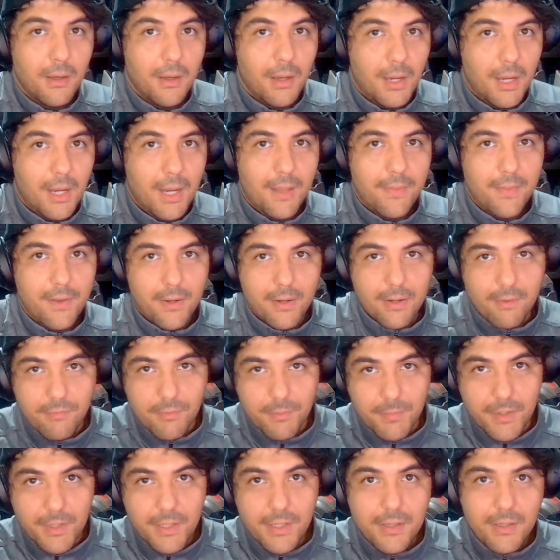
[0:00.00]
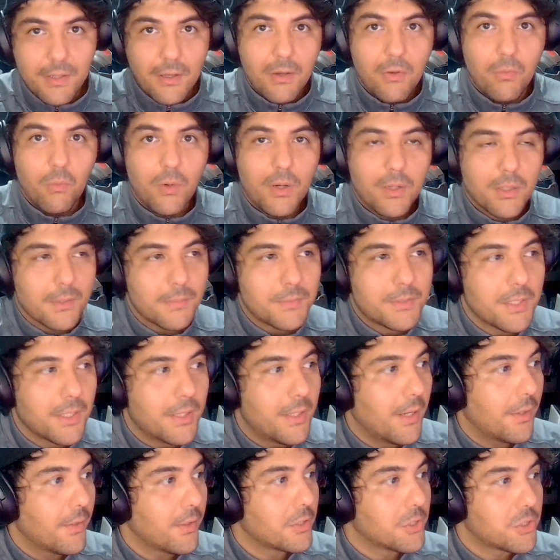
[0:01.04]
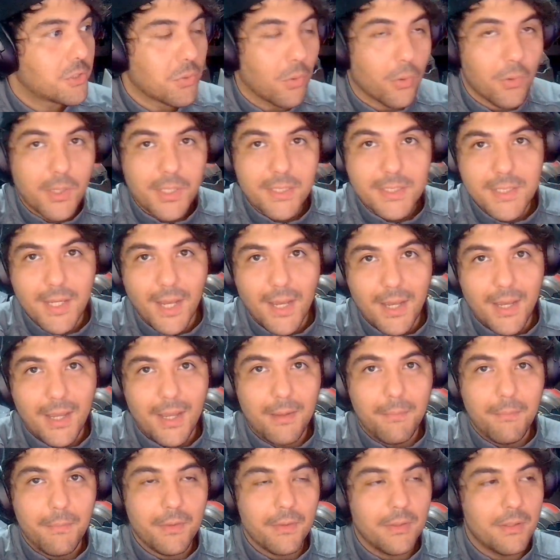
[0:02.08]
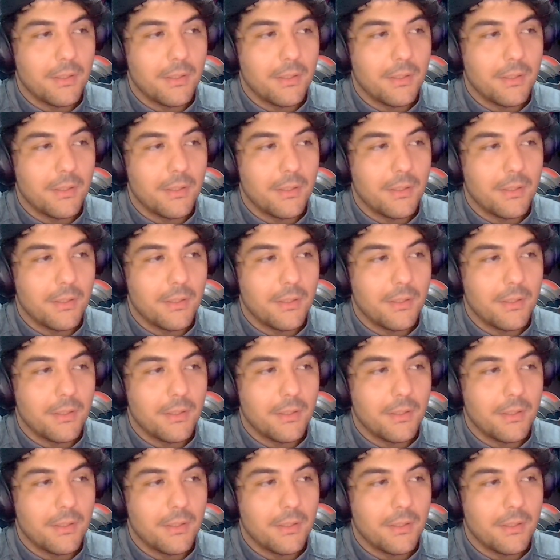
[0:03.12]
Hi there, everybody. Welcome to another story time,